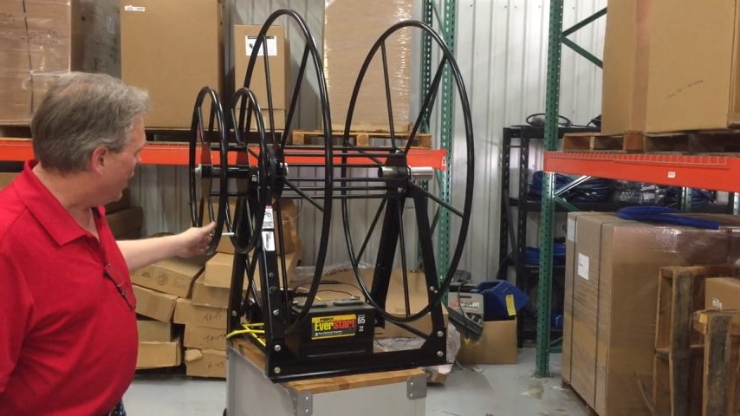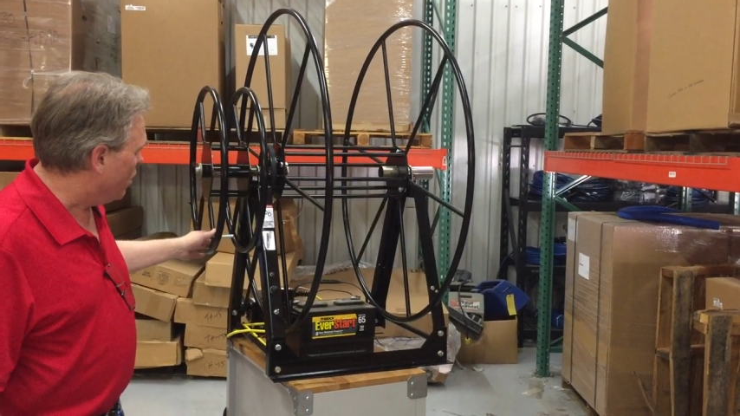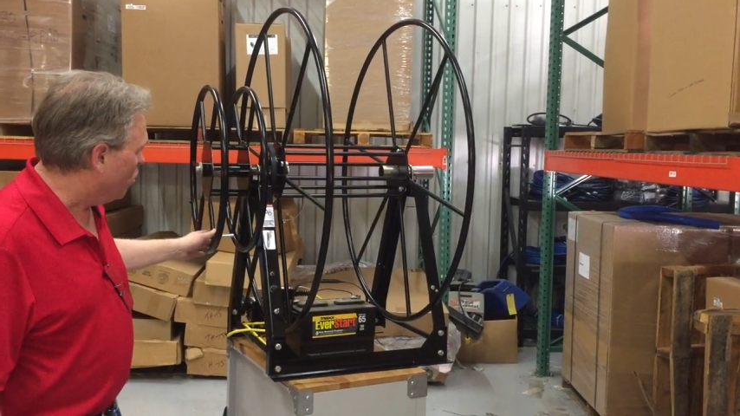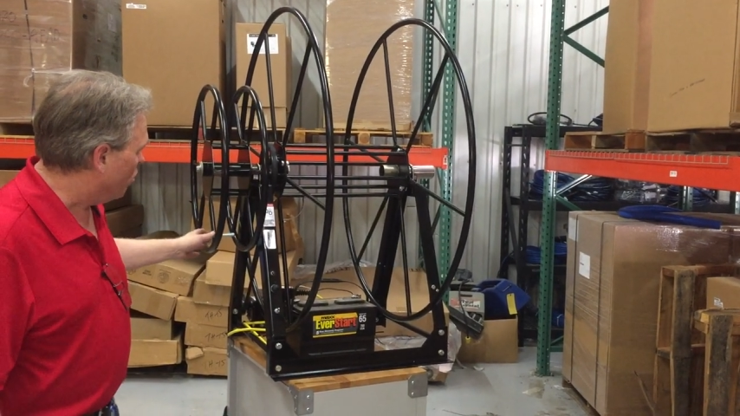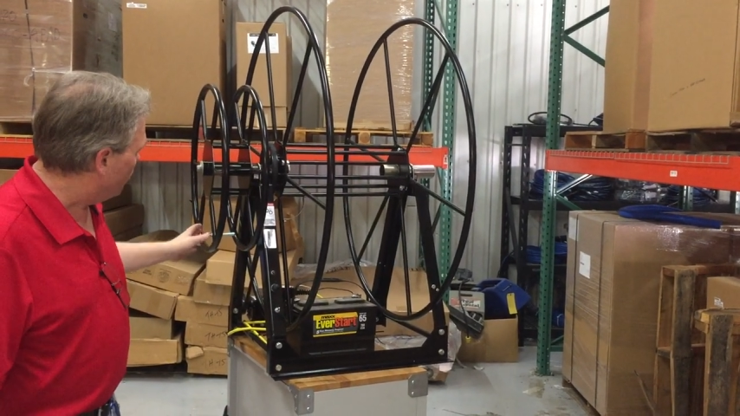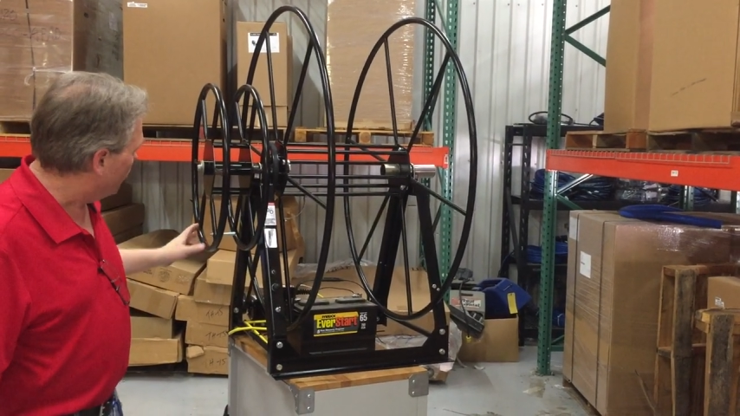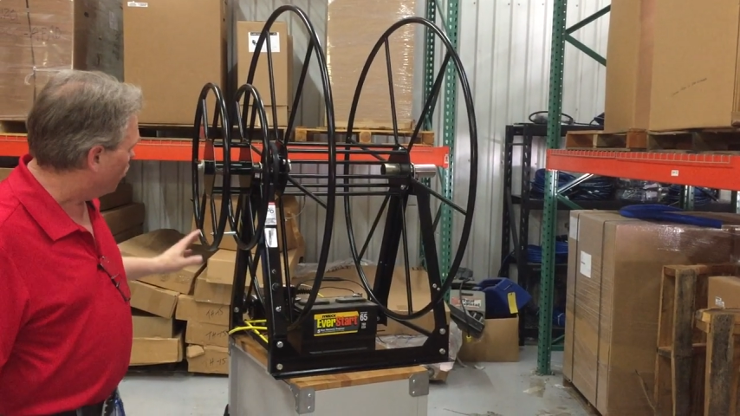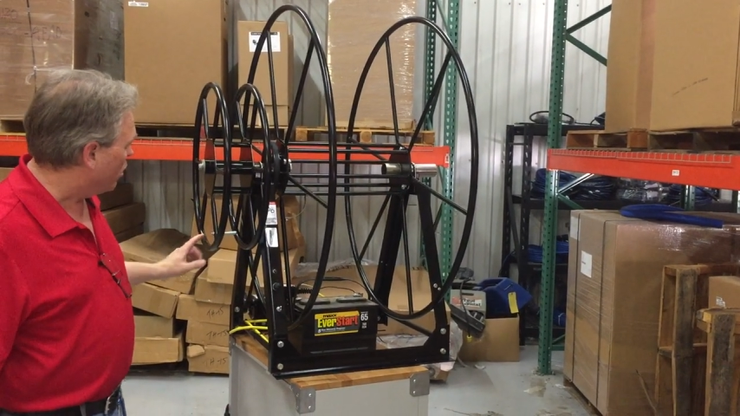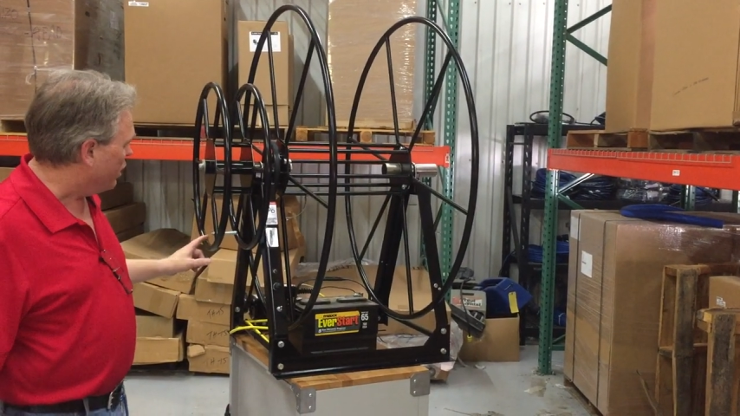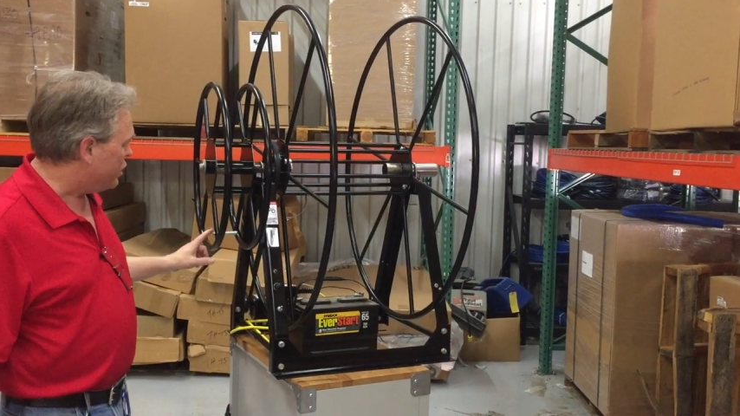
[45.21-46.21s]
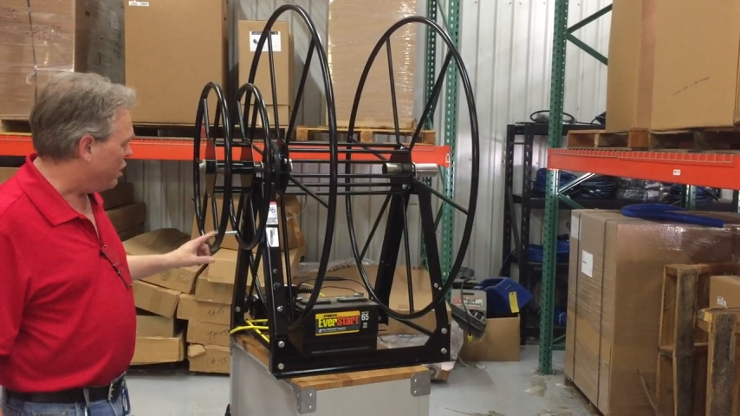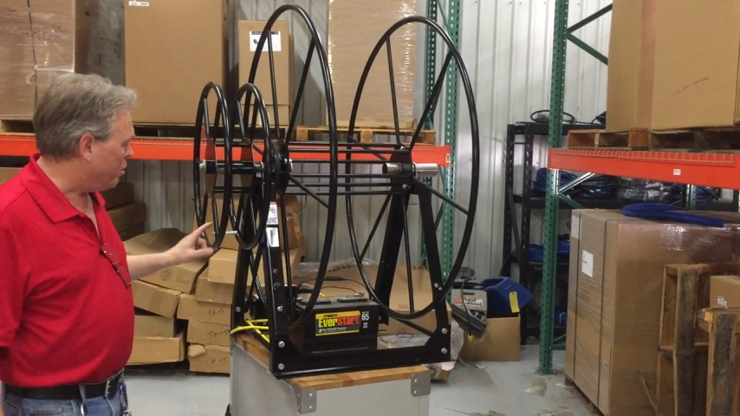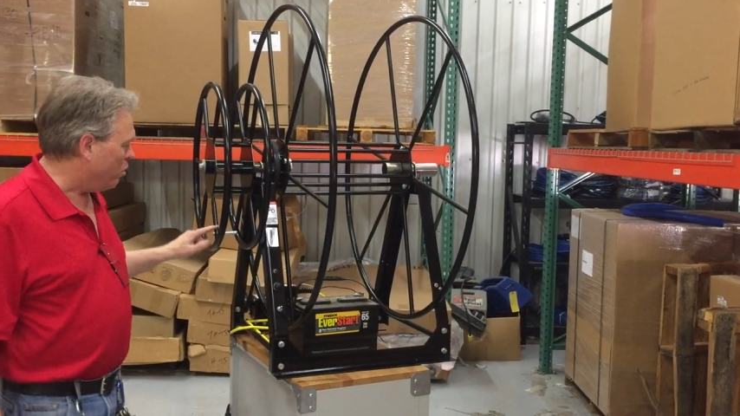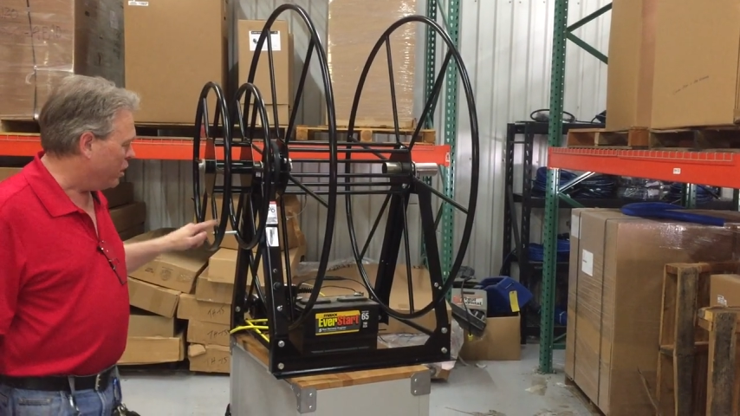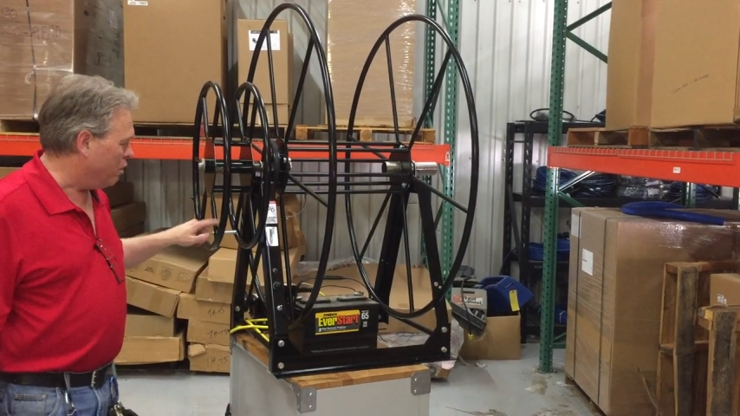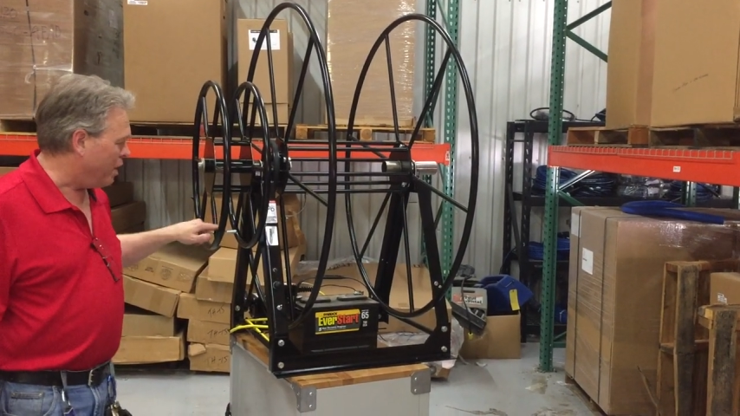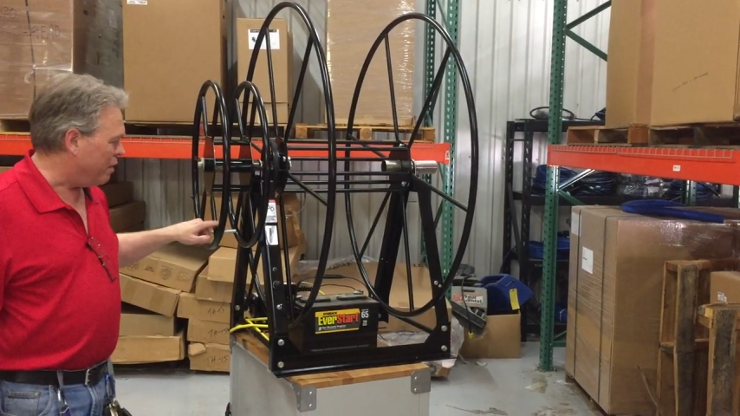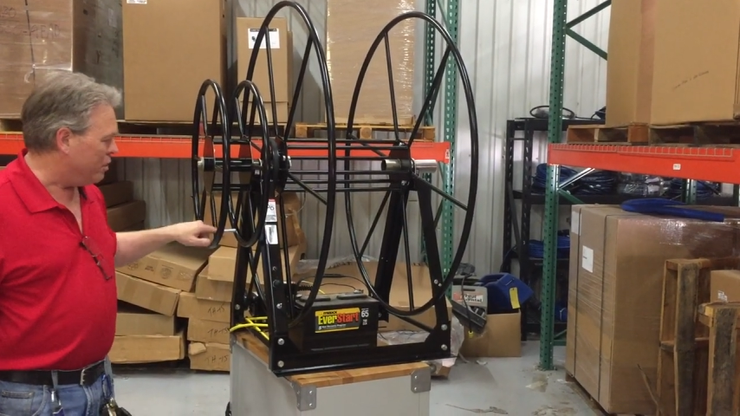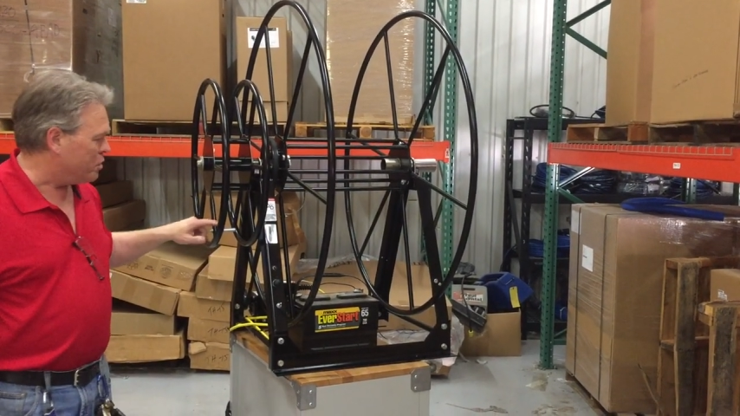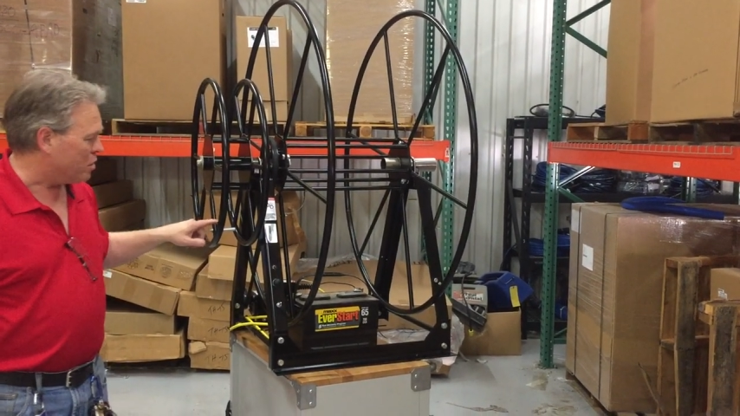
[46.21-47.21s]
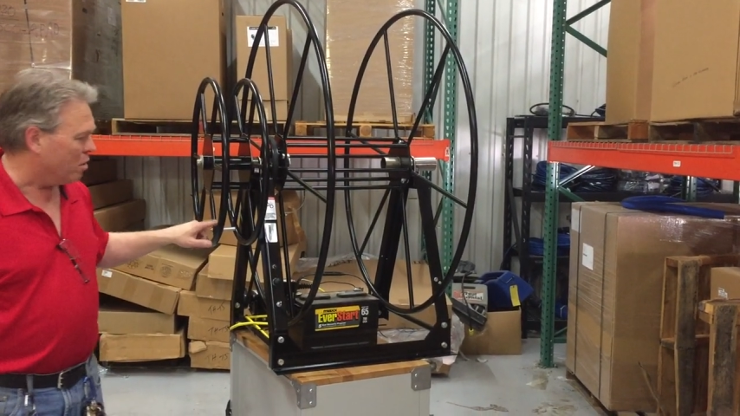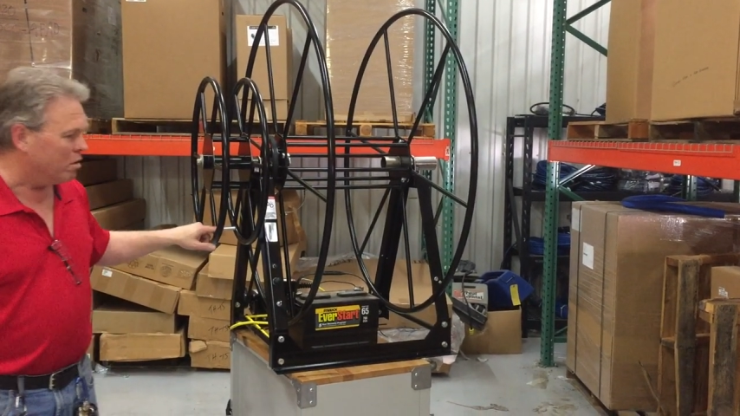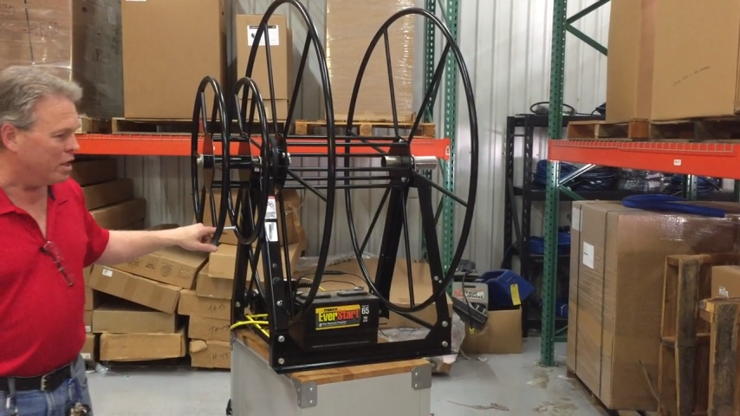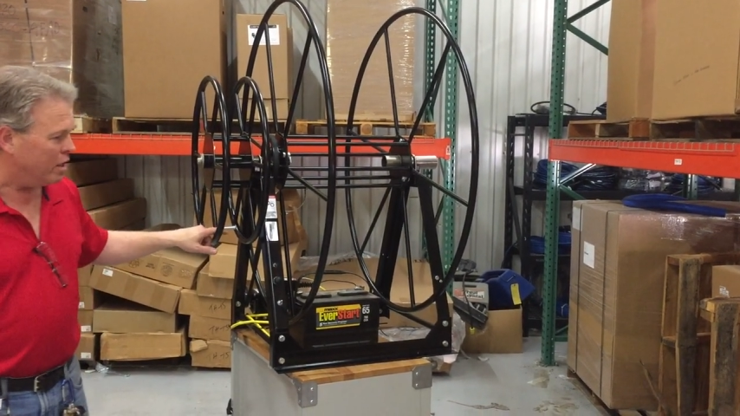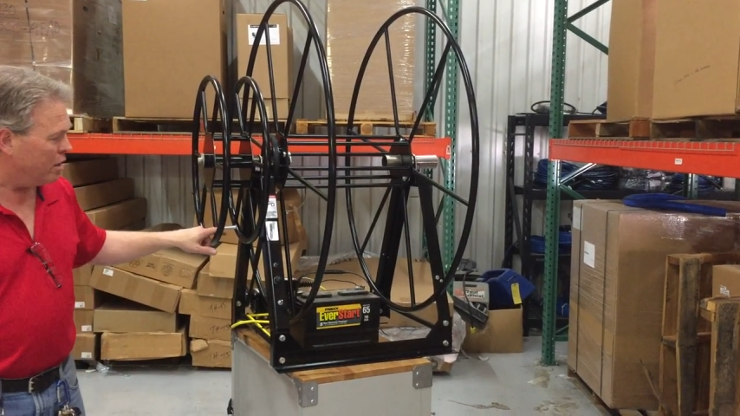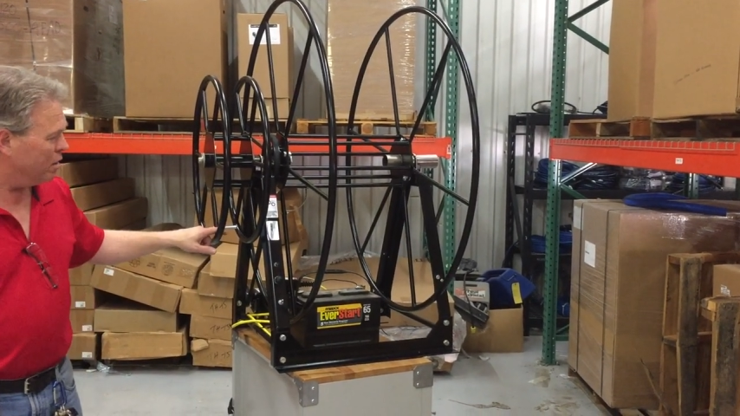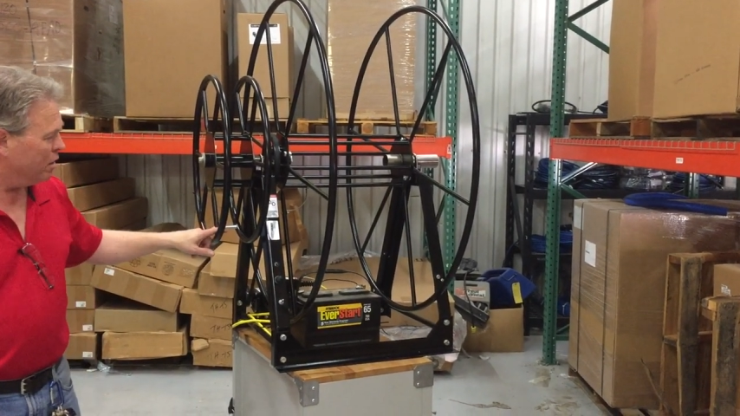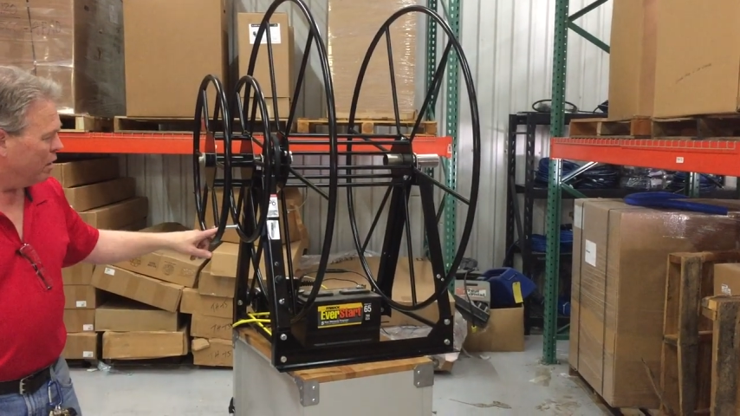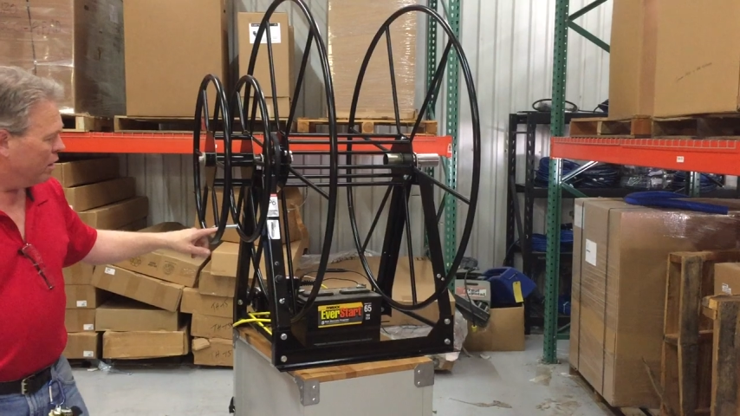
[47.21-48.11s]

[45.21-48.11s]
And when we ship it, we do have this turned in